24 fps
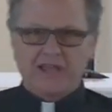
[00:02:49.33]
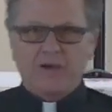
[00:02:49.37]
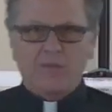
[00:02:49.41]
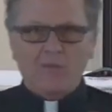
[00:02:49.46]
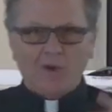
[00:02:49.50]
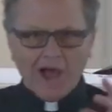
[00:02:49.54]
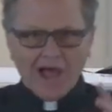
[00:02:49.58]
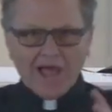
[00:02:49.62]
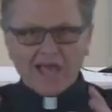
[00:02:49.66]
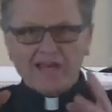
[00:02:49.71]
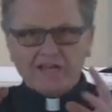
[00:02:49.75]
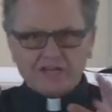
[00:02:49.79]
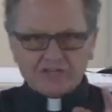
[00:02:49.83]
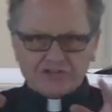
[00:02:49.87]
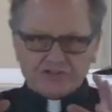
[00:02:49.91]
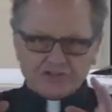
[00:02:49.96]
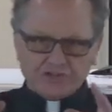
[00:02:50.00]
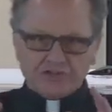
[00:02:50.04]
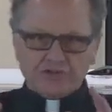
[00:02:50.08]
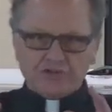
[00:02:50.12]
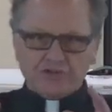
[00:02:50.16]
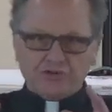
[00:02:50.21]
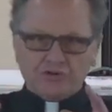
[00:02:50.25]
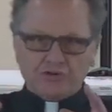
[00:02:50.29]
Why did
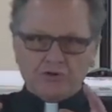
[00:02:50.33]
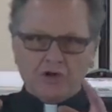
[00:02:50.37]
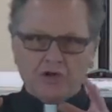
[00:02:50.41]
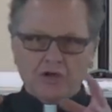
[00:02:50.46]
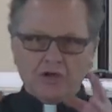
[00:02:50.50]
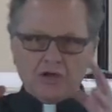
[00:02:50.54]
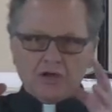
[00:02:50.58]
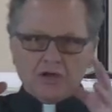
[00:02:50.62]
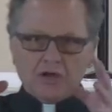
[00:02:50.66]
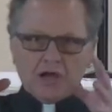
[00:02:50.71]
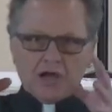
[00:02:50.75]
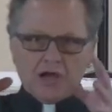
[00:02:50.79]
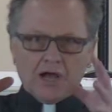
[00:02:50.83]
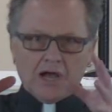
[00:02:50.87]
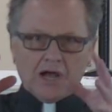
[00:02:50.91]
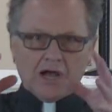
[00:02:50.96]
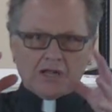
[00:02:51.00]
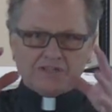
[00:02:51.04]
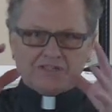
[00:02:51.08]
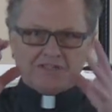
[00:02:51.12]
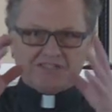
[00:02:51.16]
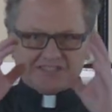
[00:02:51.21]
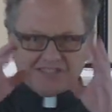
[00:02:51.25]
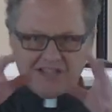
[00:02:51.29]
you uh,
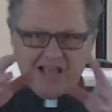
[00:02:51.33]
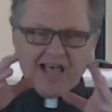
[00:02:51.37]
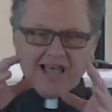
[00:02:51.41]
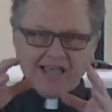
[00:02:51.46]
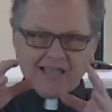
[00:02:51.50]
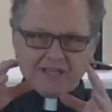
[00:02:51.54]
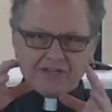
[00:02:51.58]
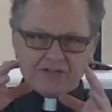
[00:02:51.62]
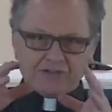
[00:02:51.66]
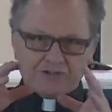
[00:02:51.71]
decide